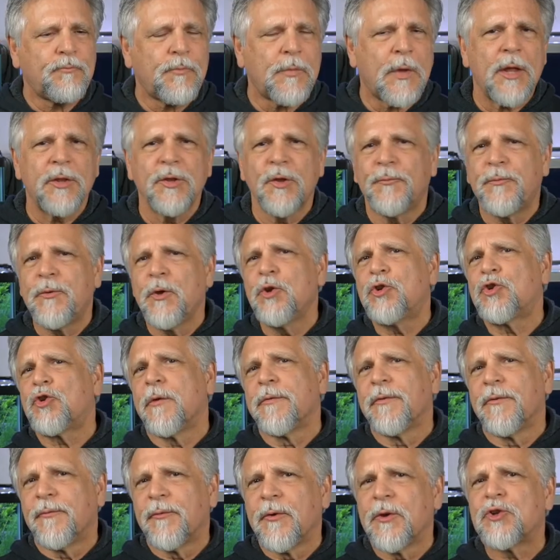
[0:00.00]
the future of
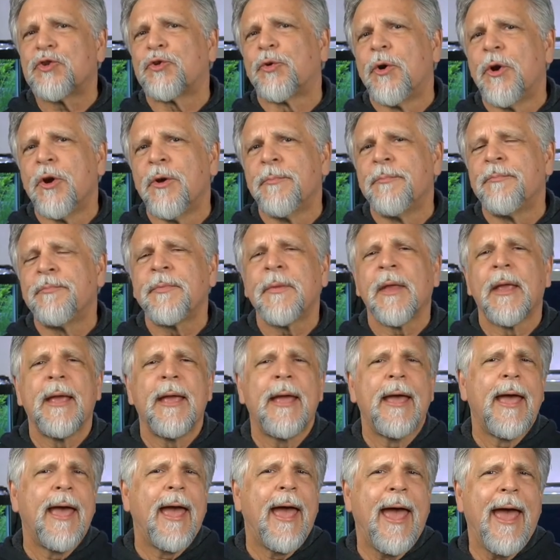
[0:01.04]
the fish room
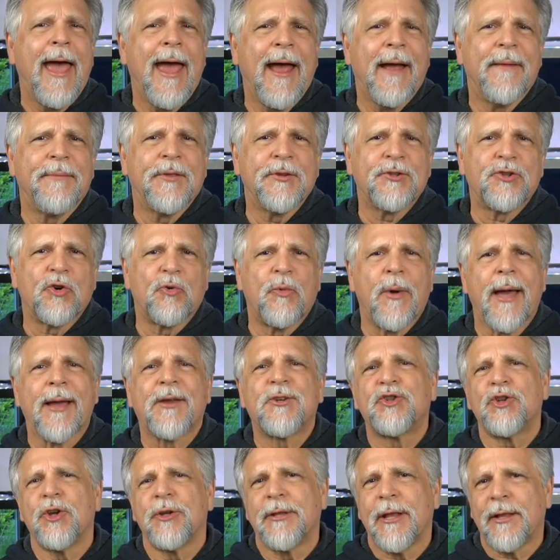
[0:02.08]
and the
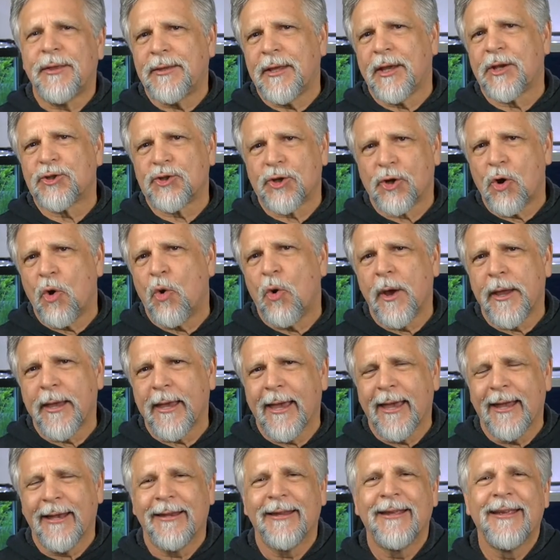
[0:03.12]
direction that things are going
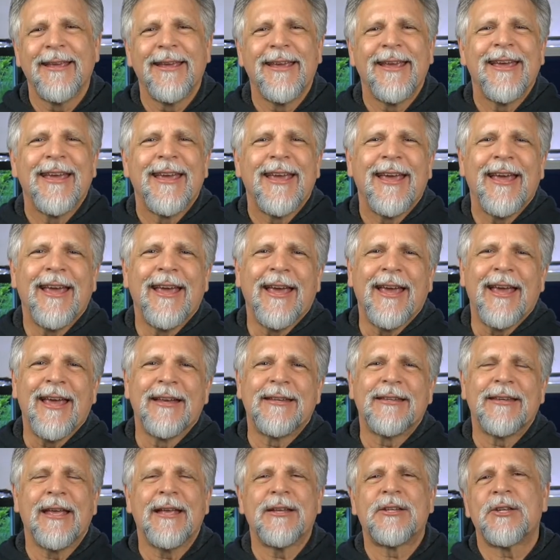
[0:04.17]
in. It,
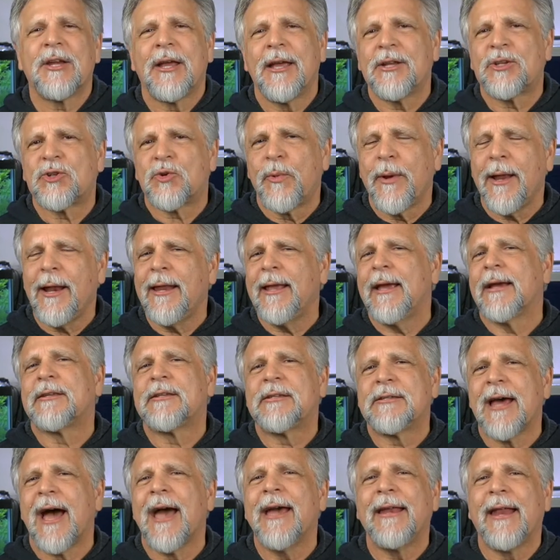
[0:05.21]
it, it's it's really
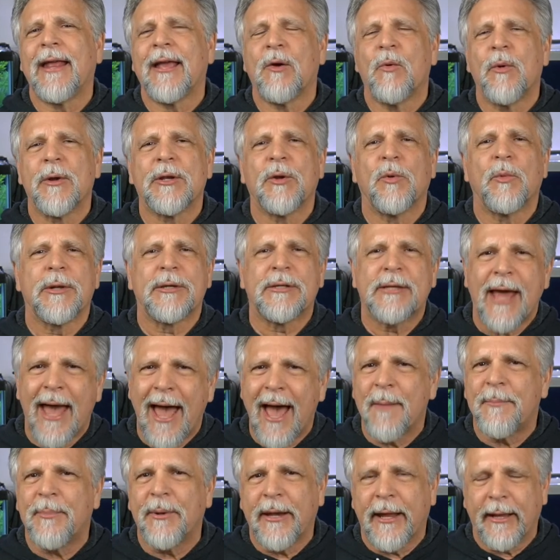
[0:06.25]
exciting what, what's
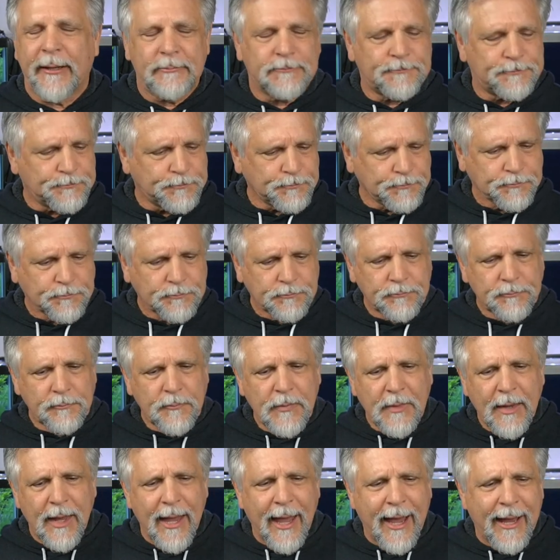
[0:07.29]
happening,
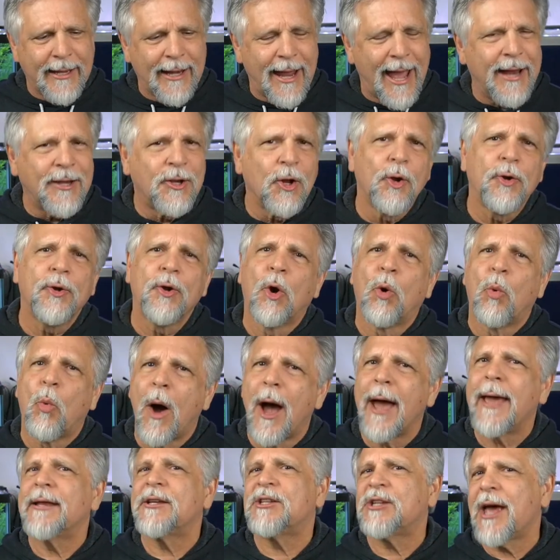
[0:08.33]
and I don't know
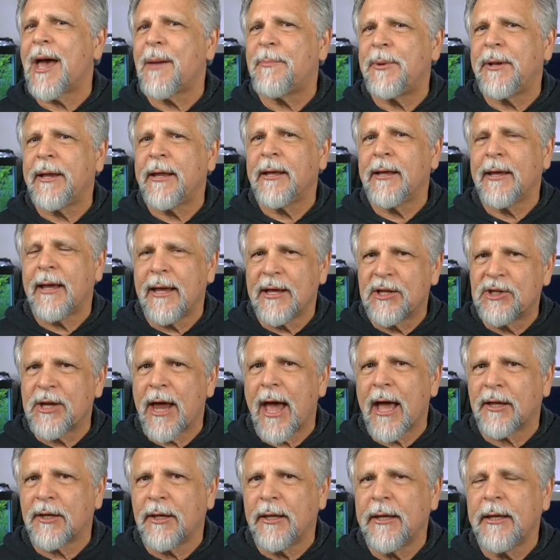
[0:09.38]
why it's happening
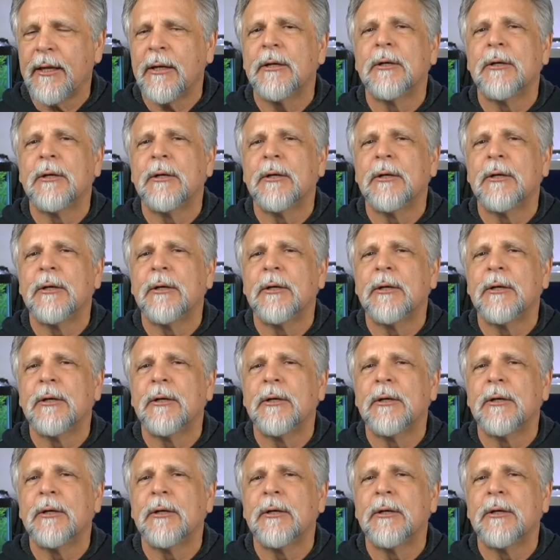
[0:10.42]
exactly.